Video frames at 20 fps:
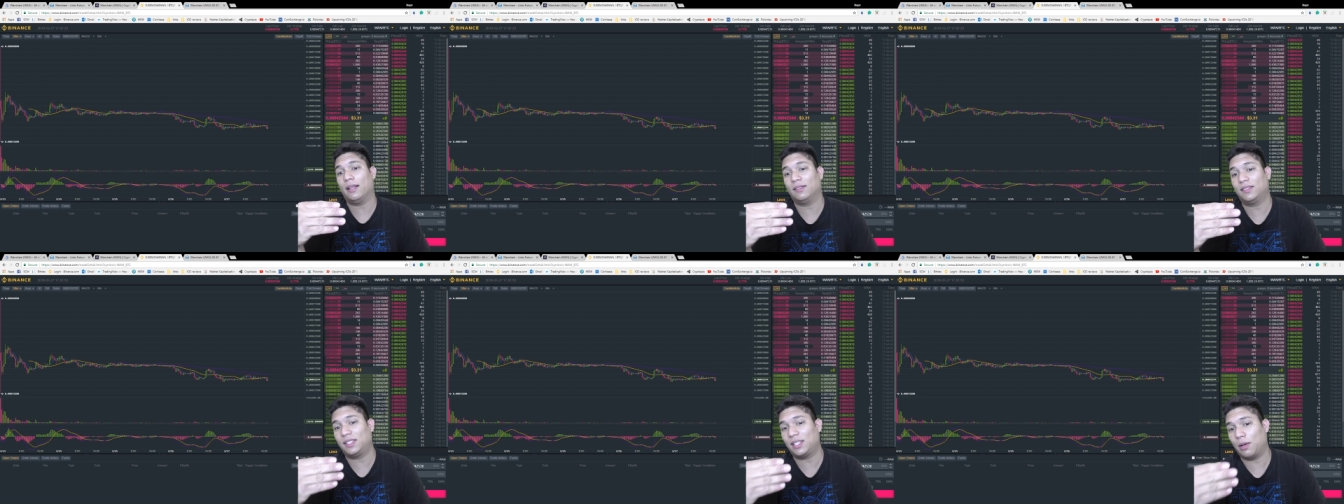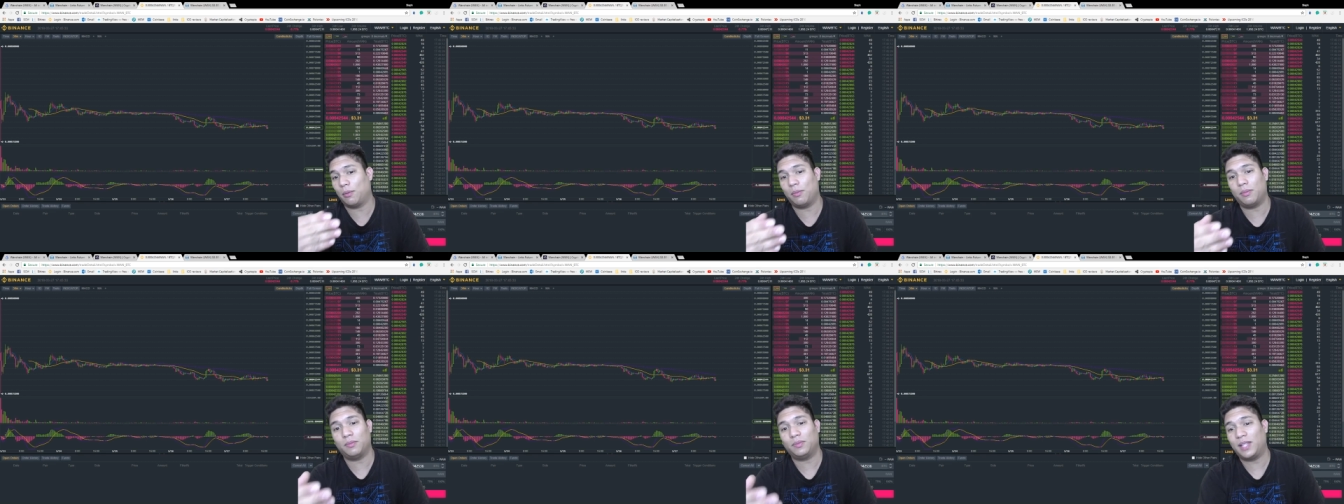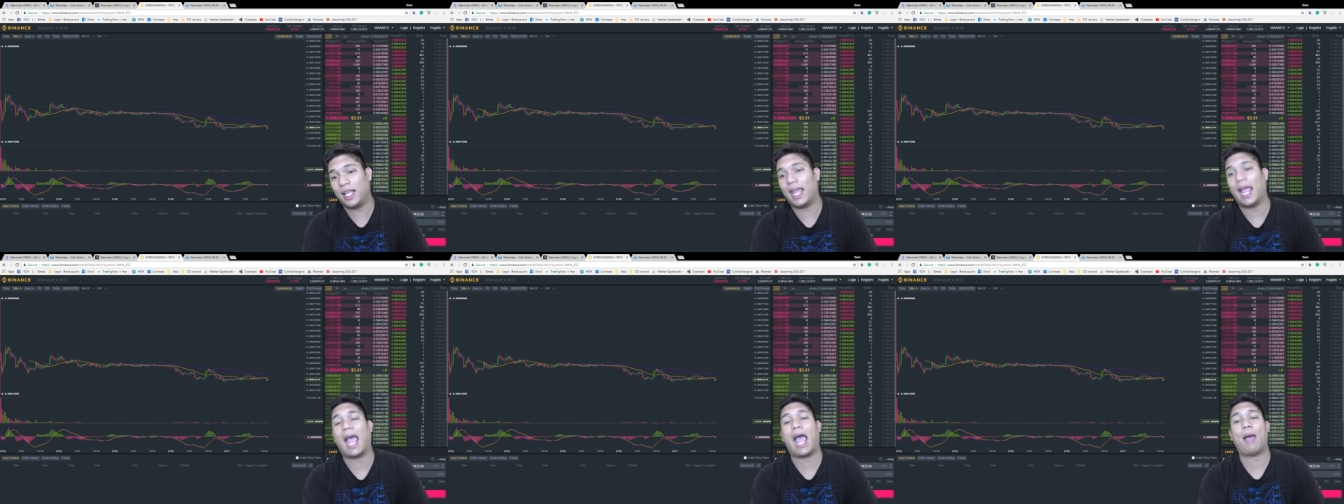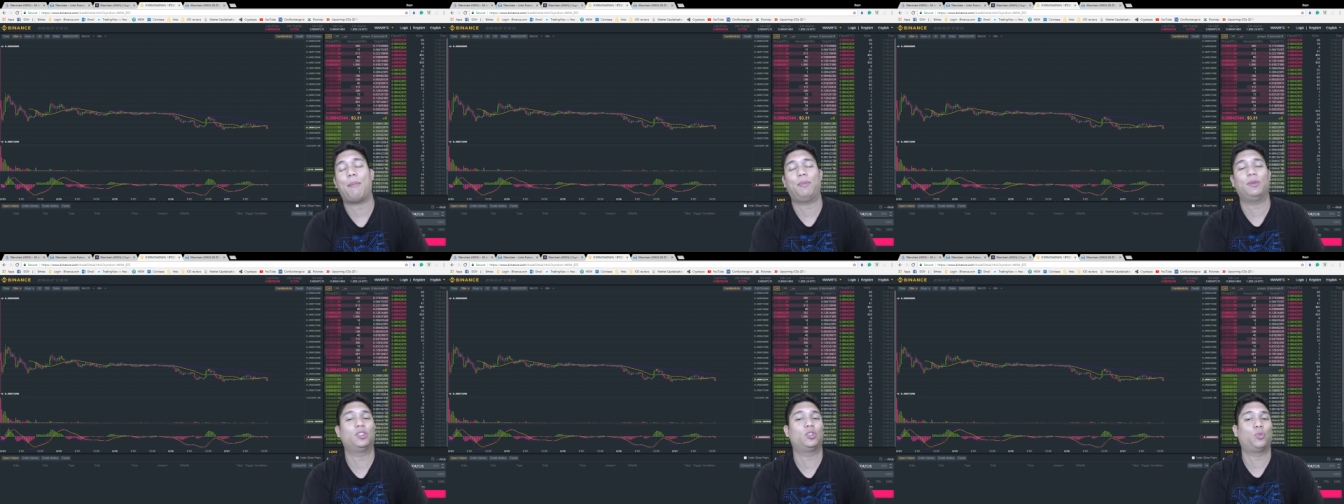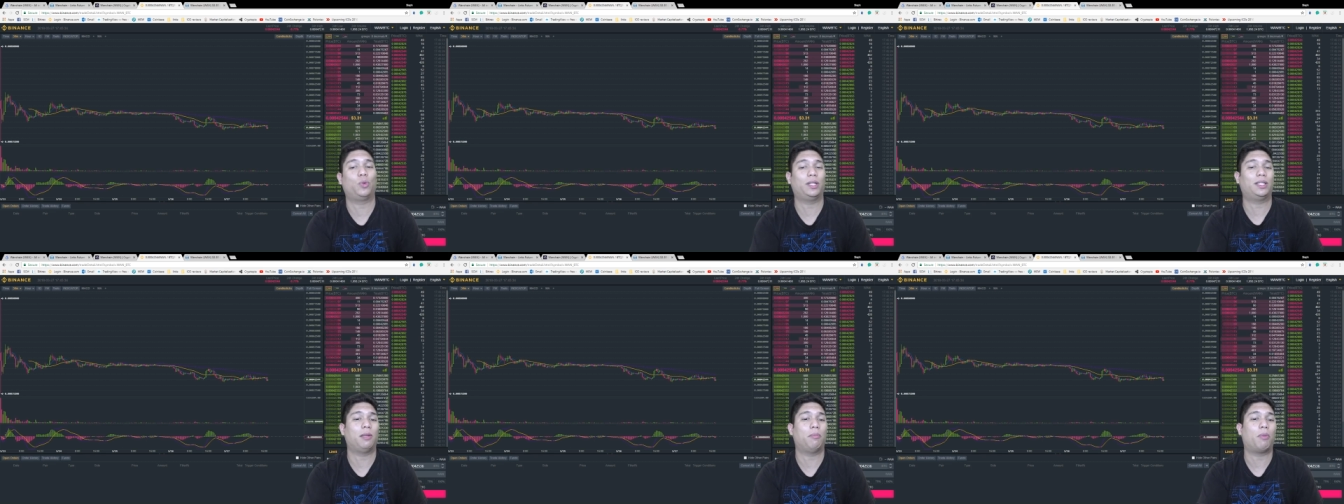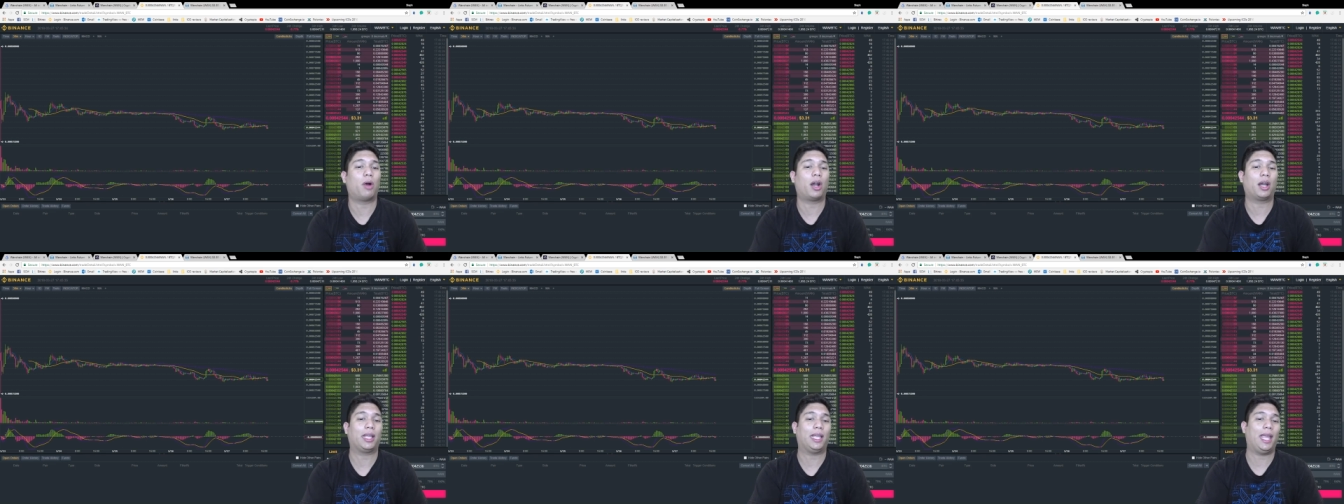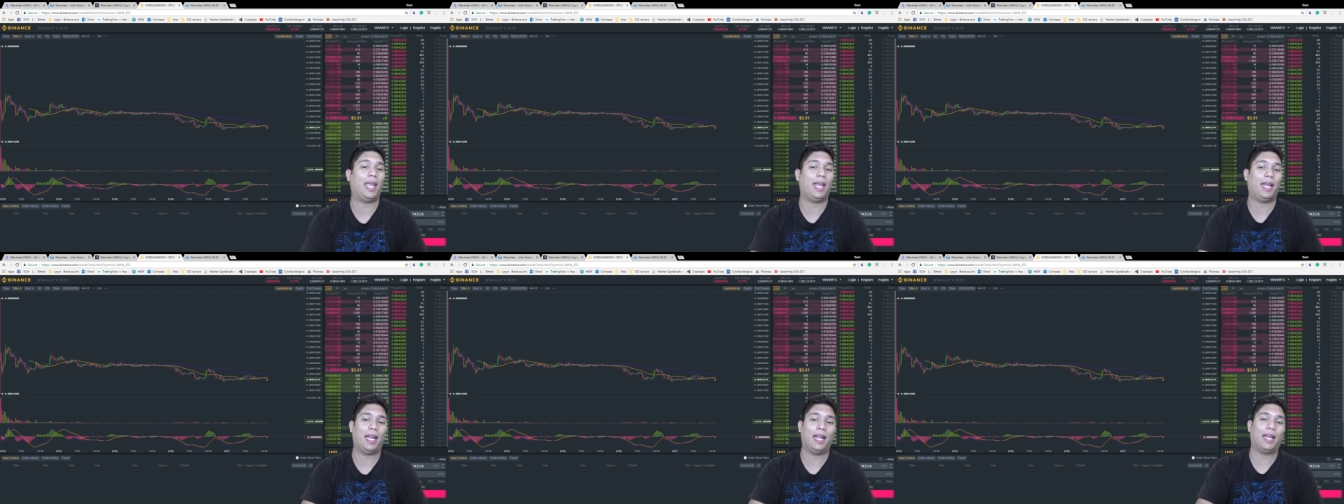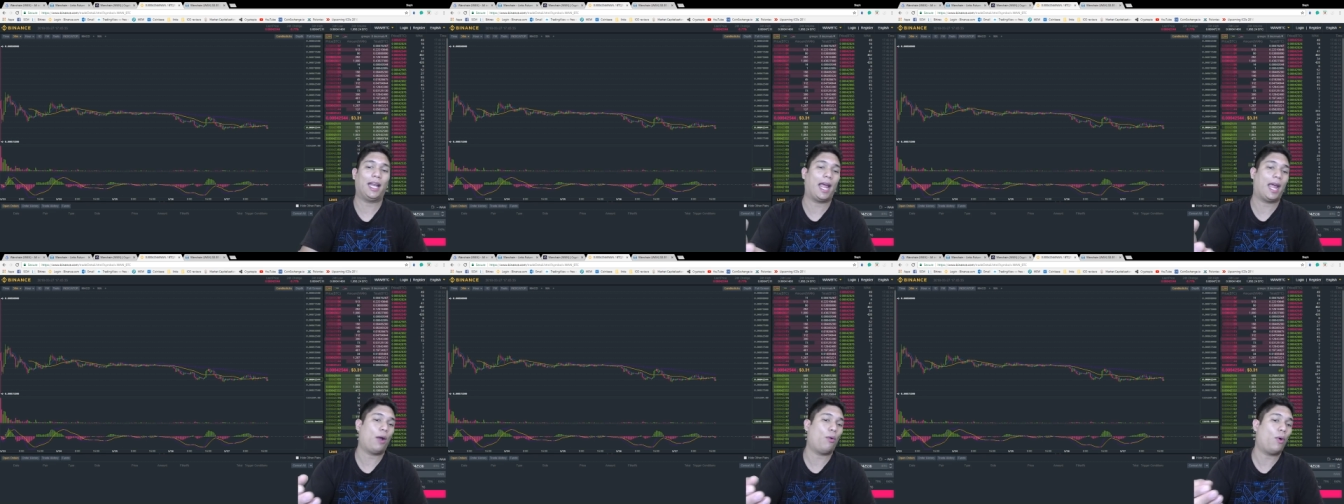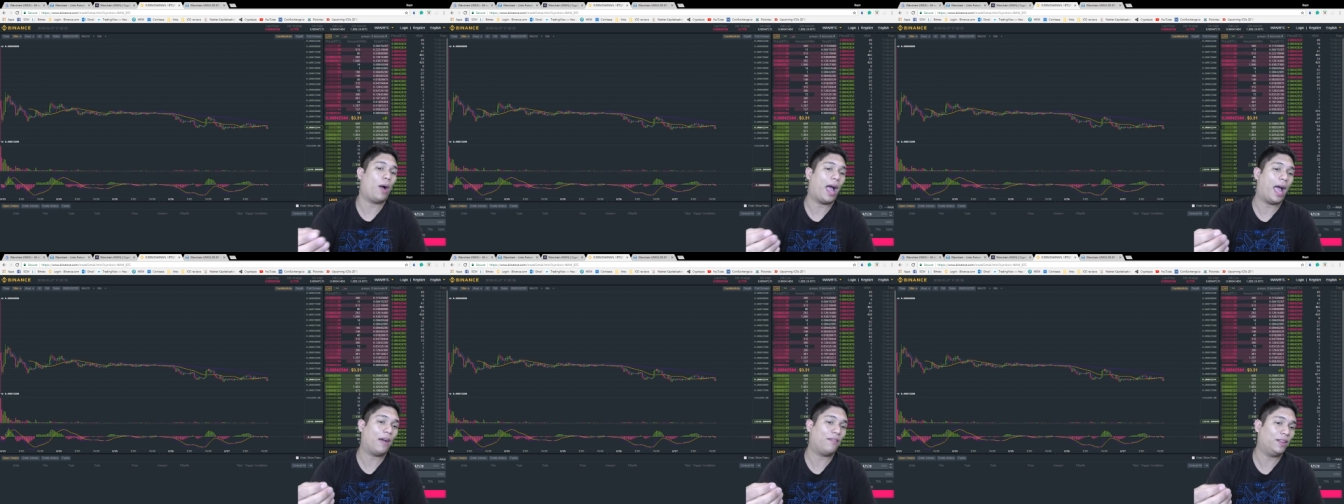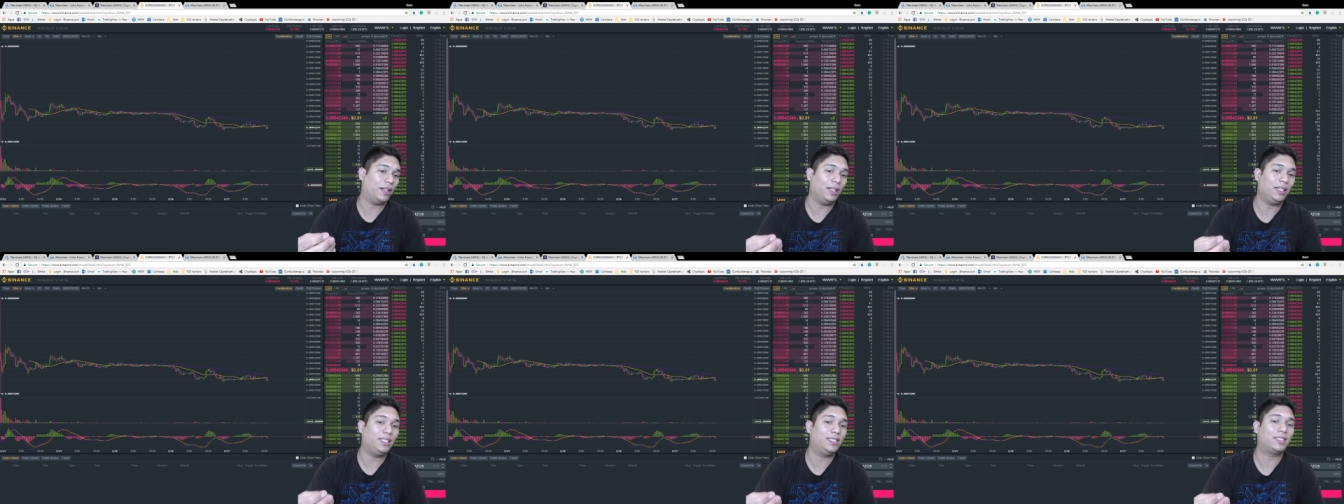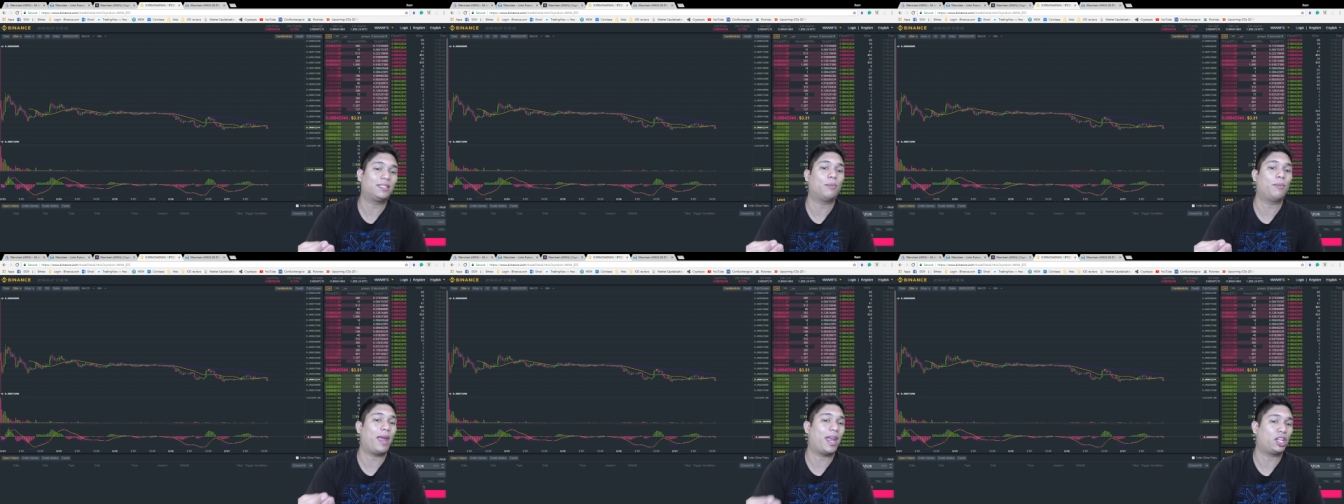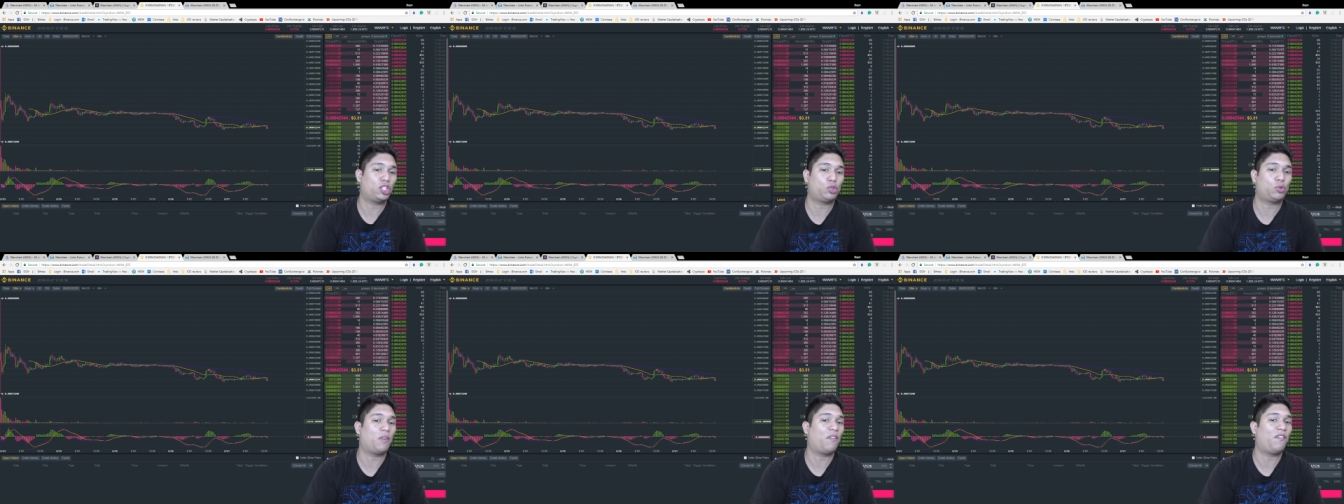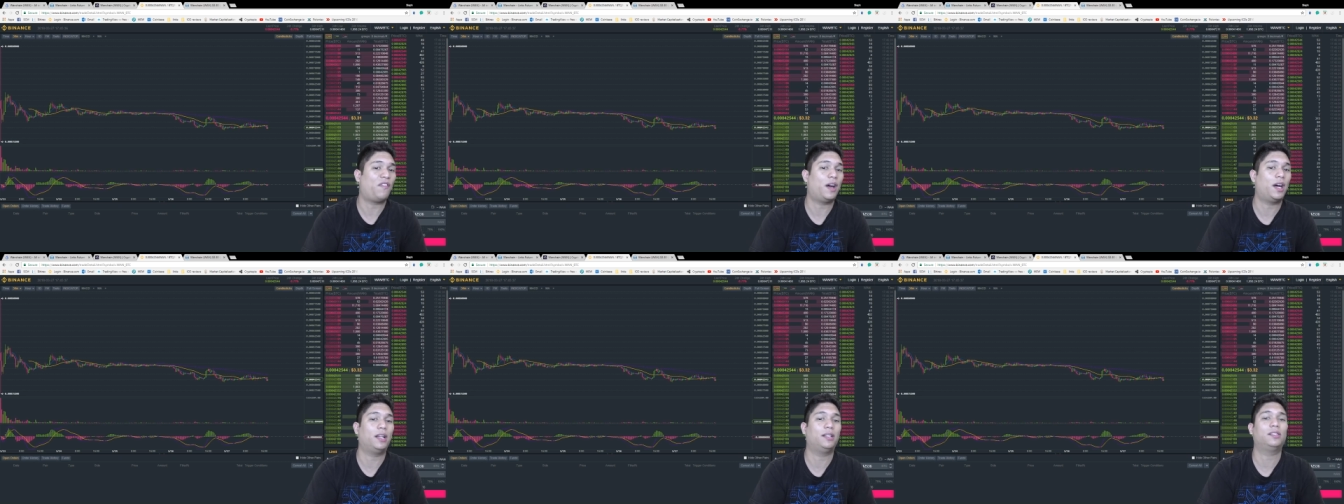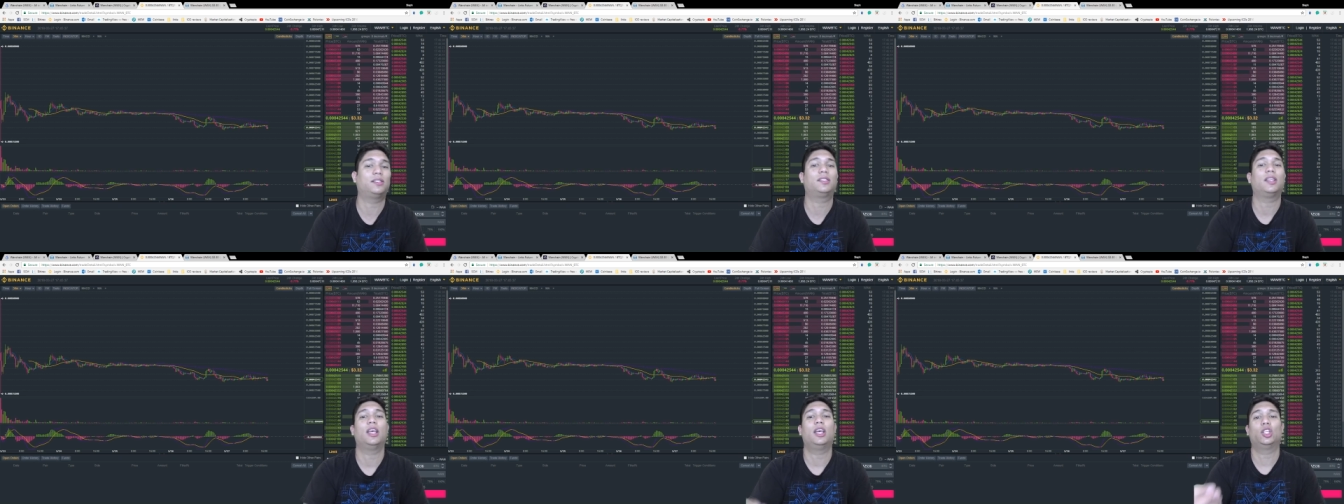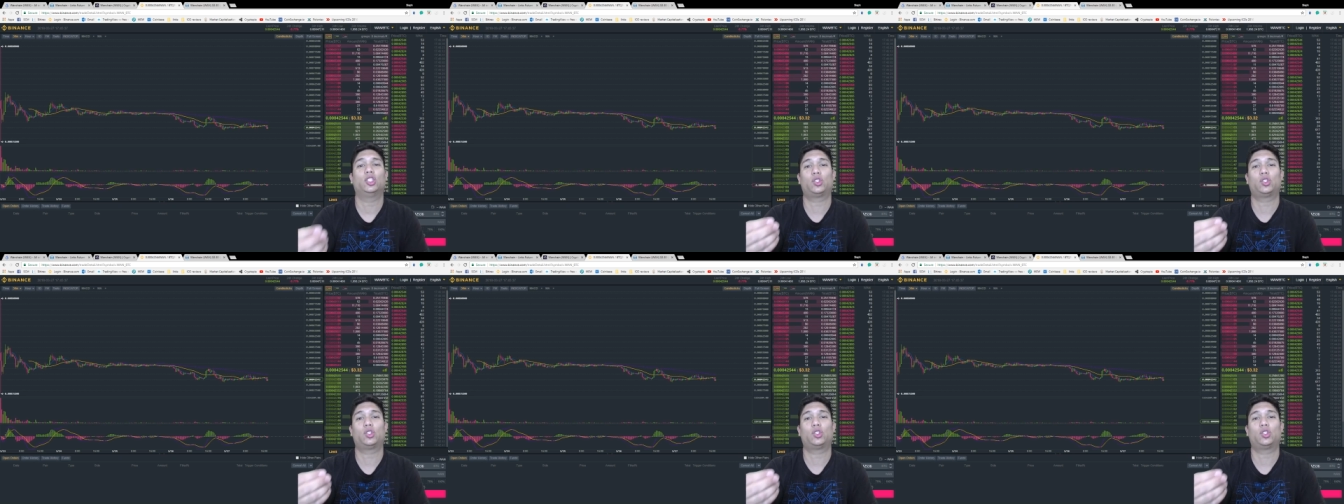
something happens with the market and I will have at least some extra funds